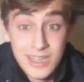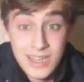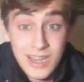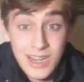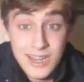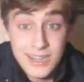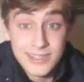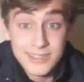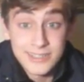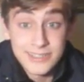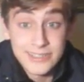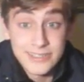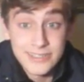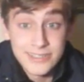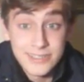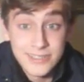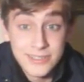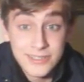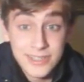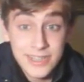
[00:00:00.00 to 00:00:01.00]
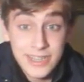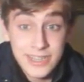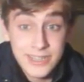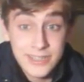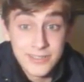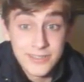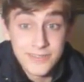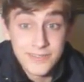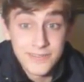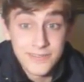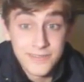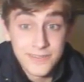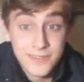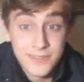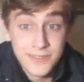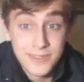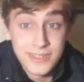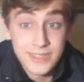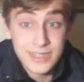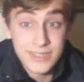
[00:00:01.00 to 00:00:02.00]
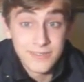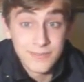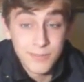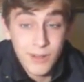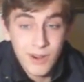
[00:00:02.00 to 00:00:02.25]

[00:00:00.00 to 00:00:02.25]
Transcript: honestly, Sunay and Funda have